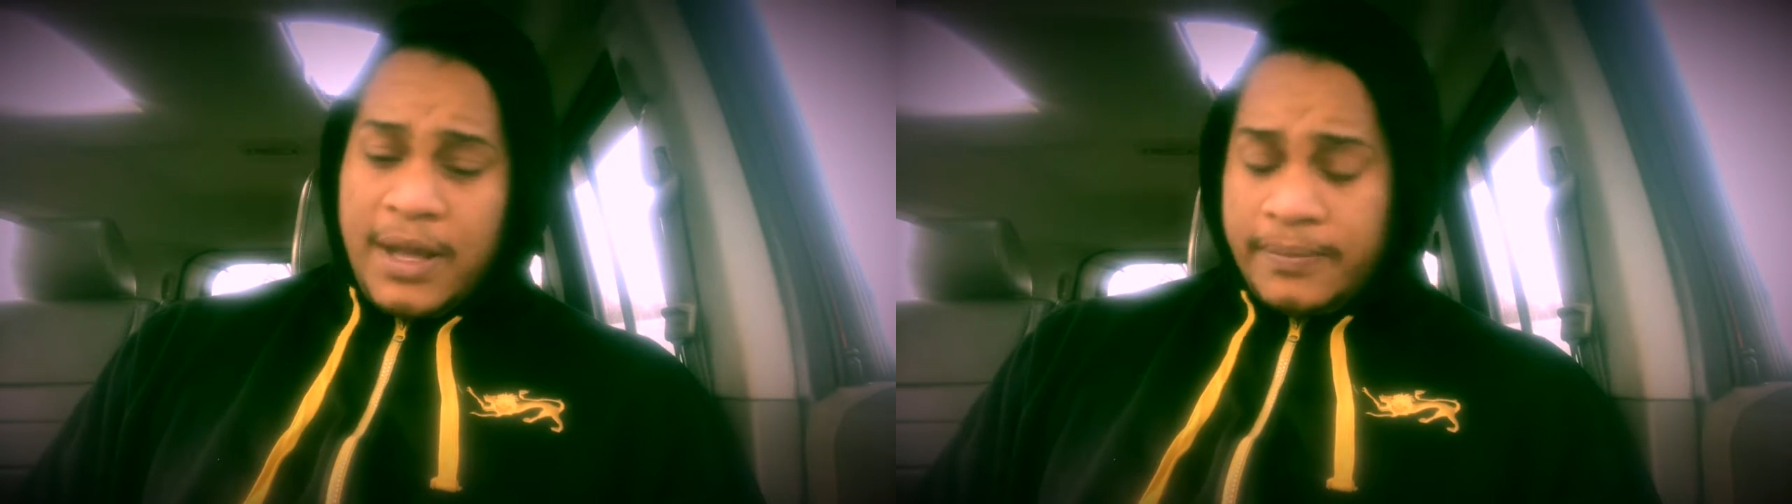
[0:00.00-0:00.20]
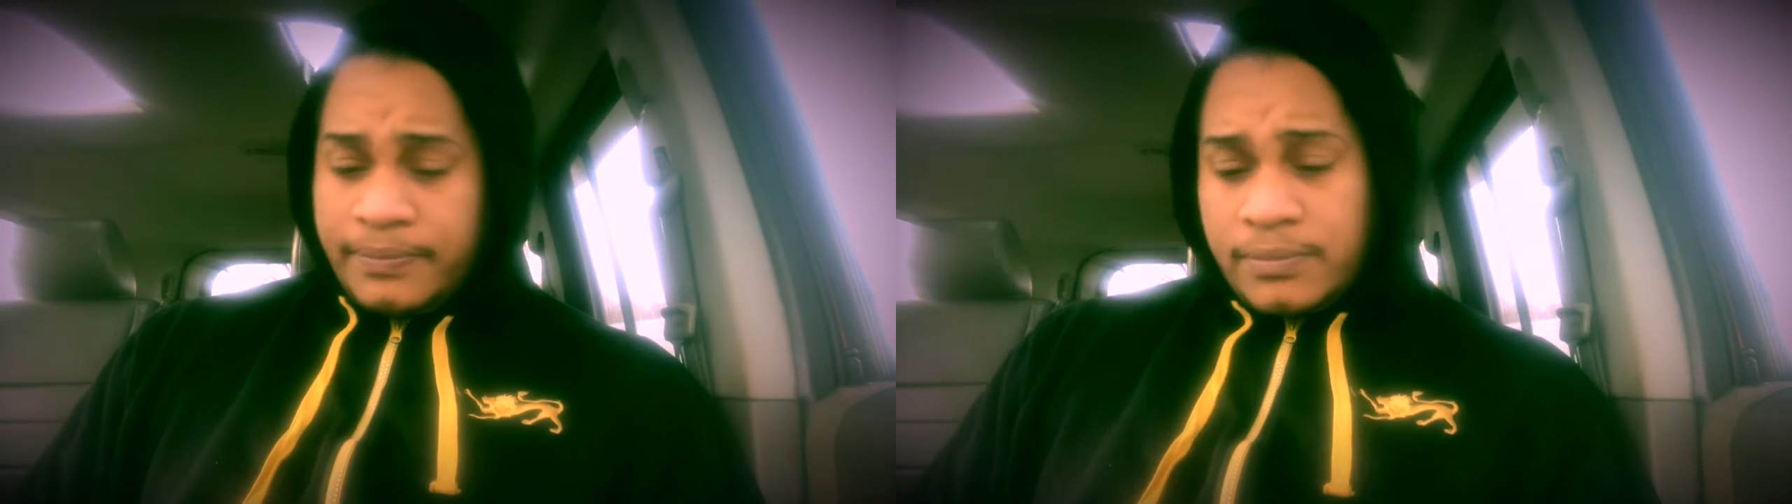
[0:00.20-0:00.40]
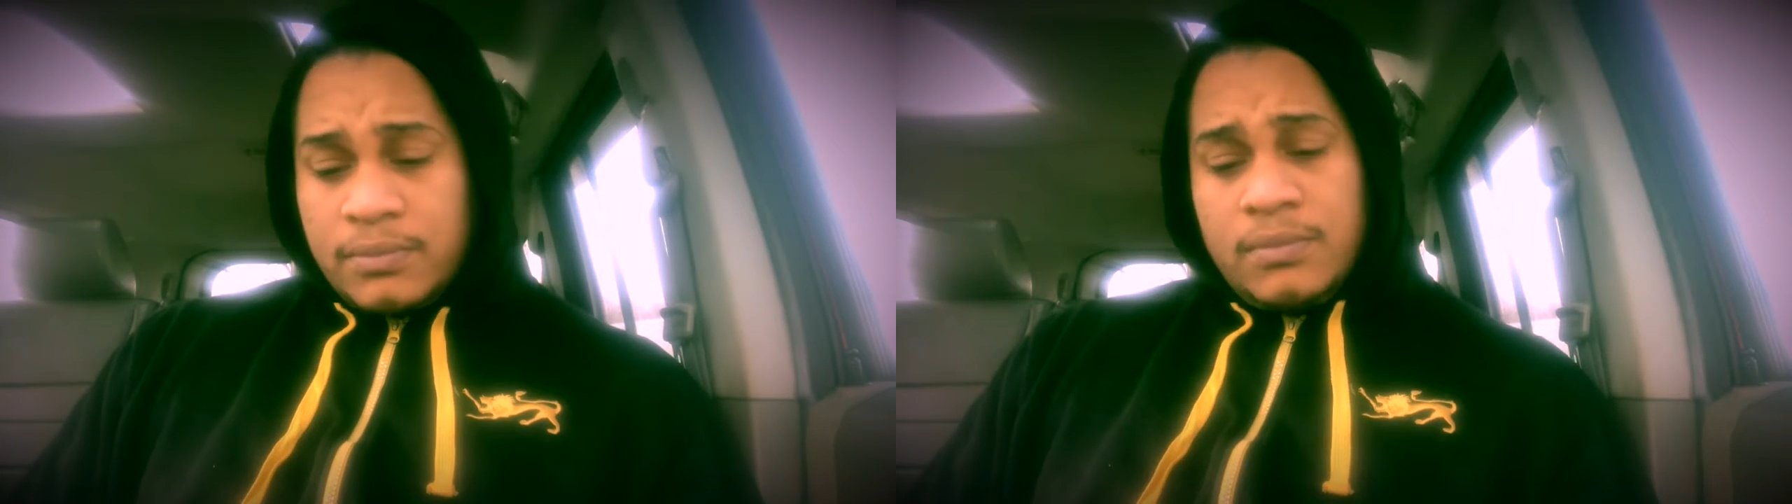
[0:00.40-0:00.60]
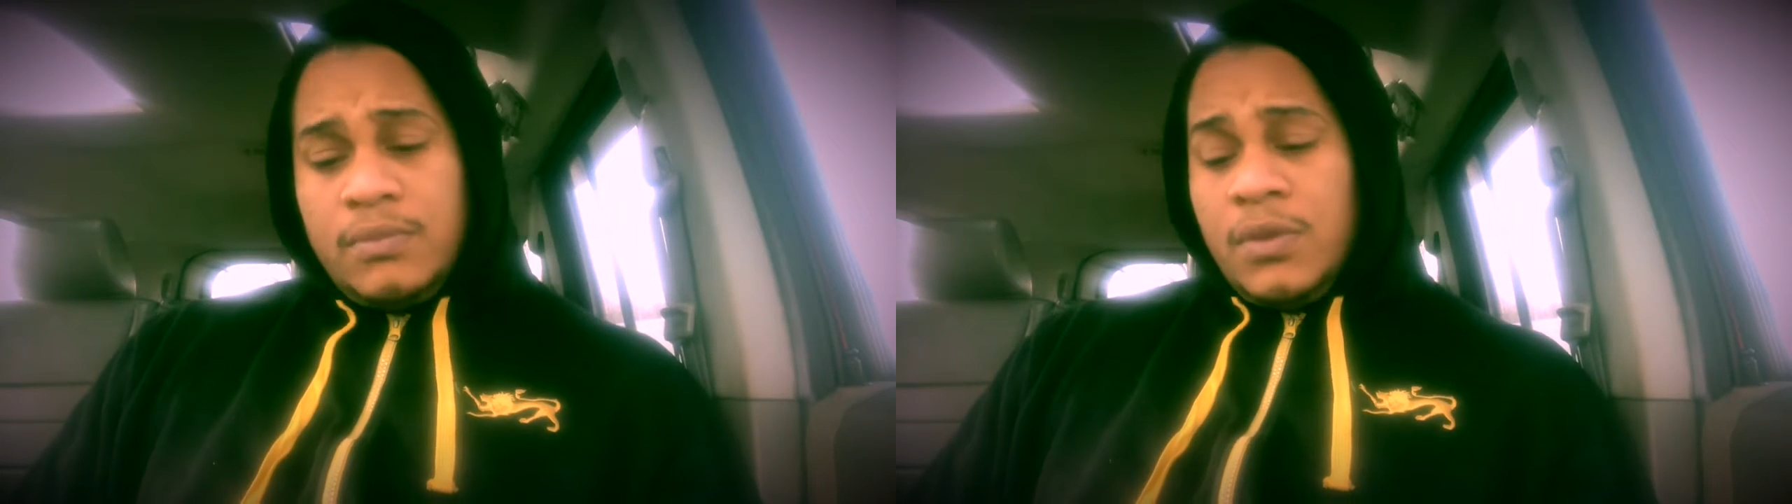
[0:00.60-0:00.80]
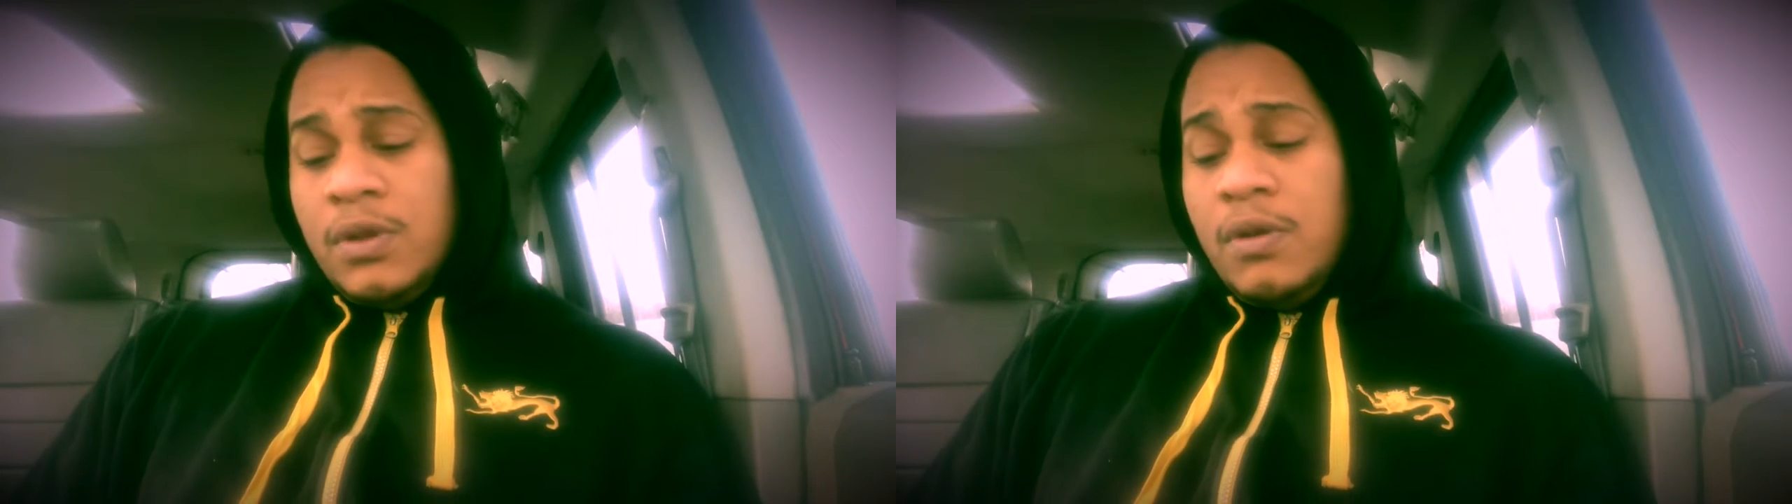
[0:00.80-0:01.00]
that.
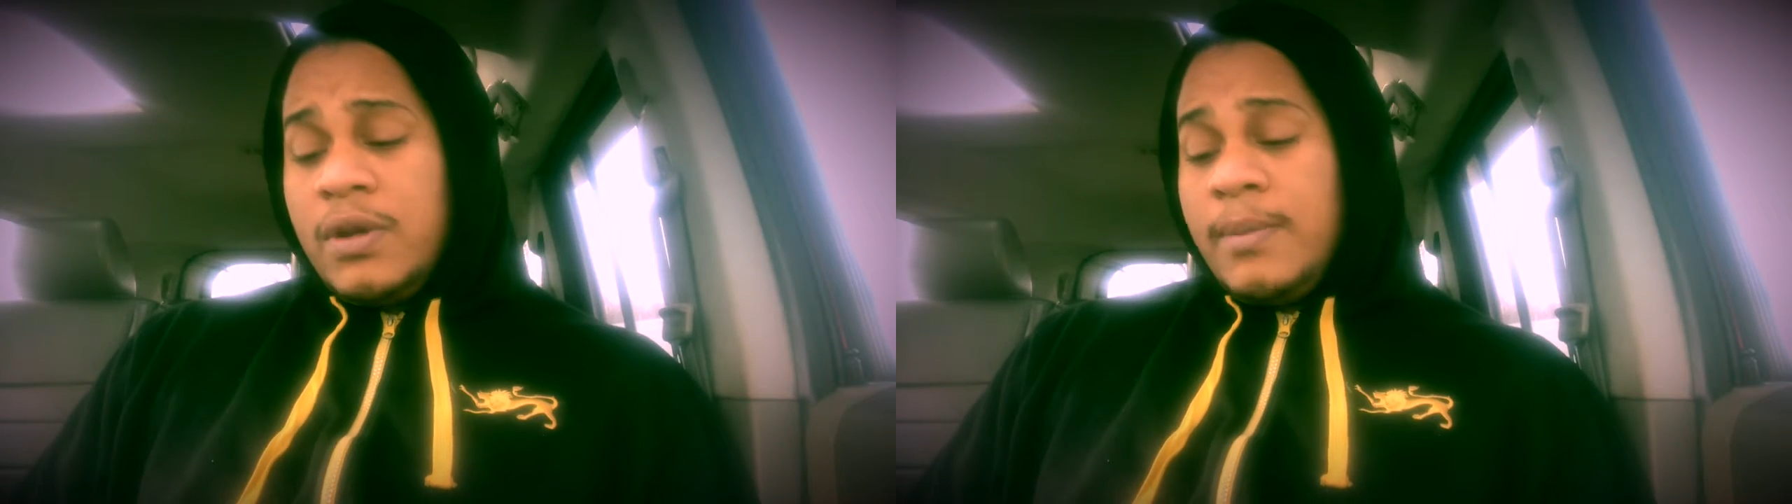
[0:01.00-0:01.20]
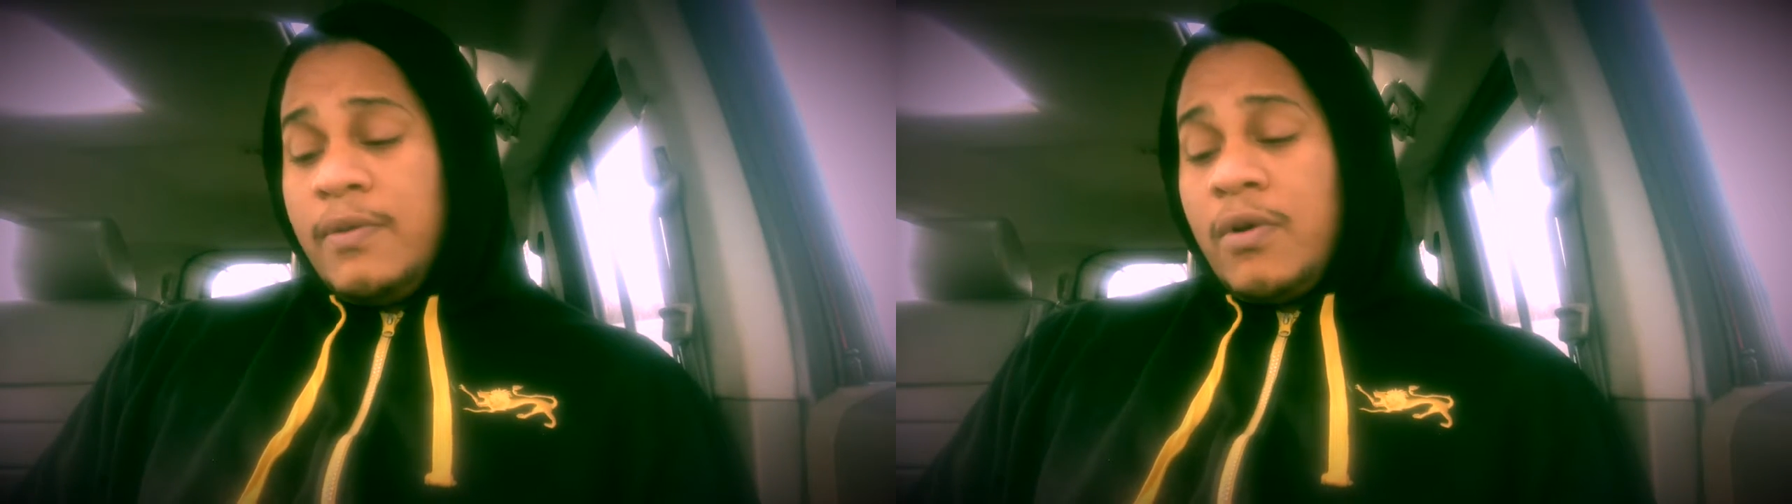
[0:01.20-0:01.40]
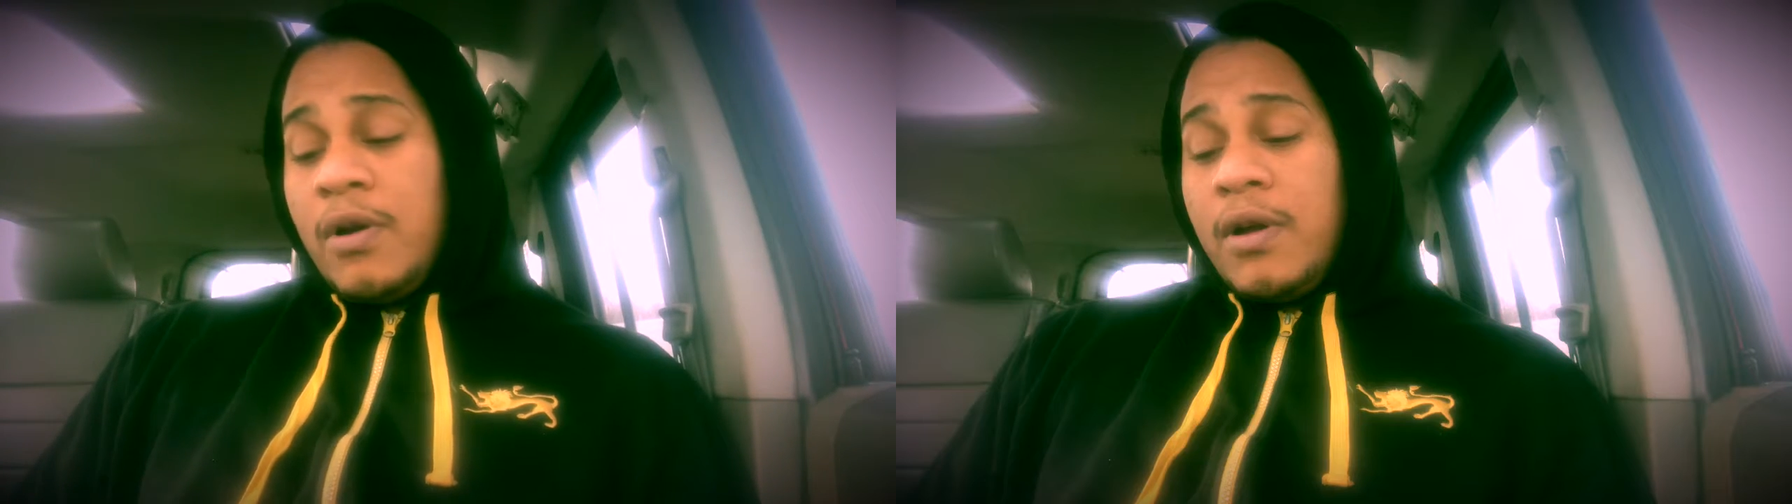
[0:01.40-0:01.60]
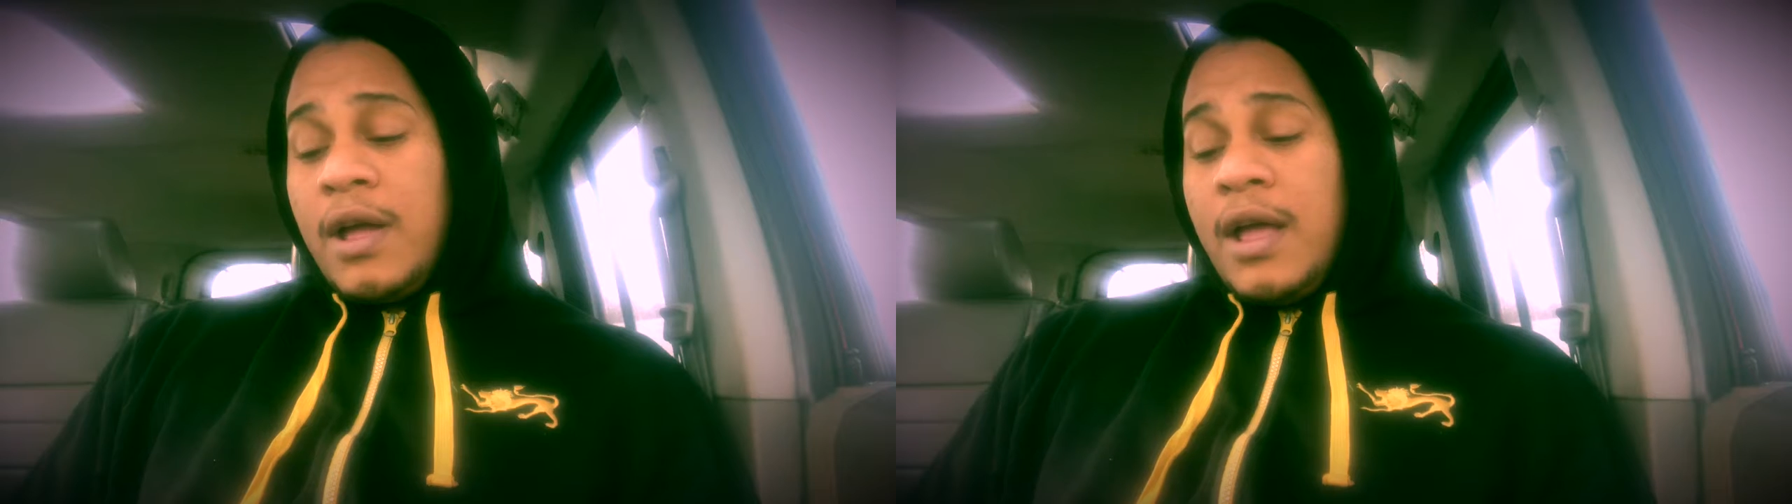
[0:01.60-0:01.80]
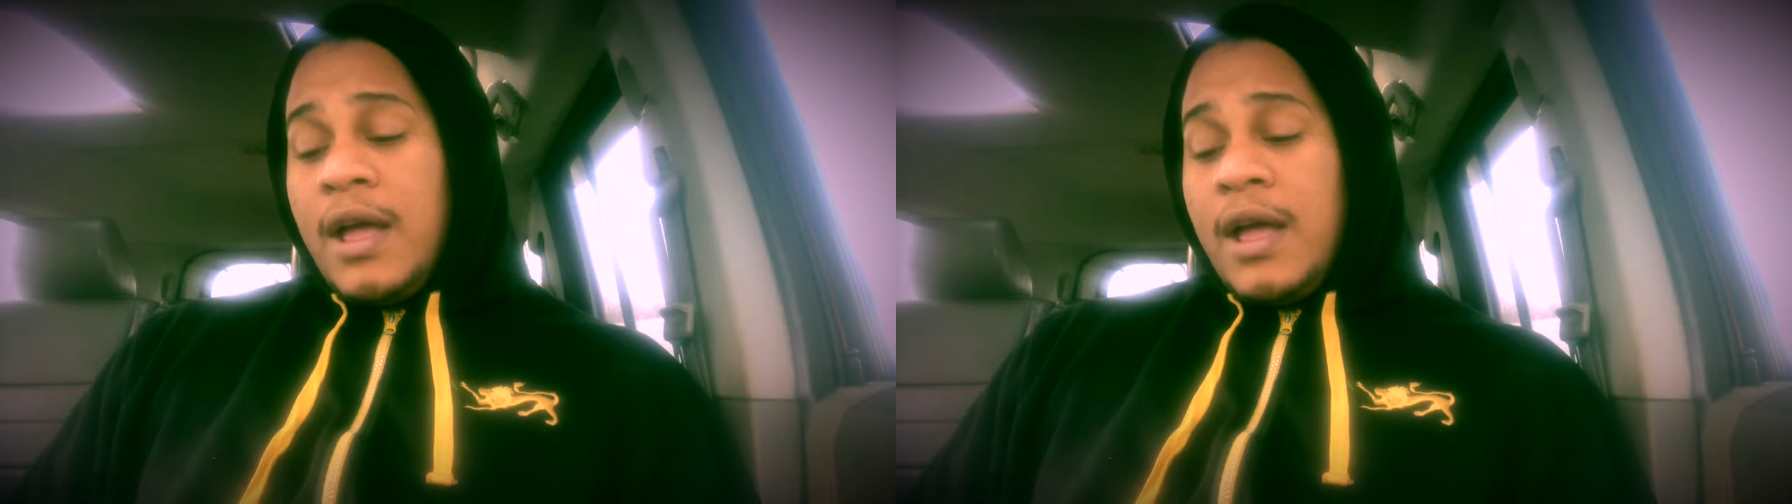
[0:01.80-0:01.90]
Don't get me wrong.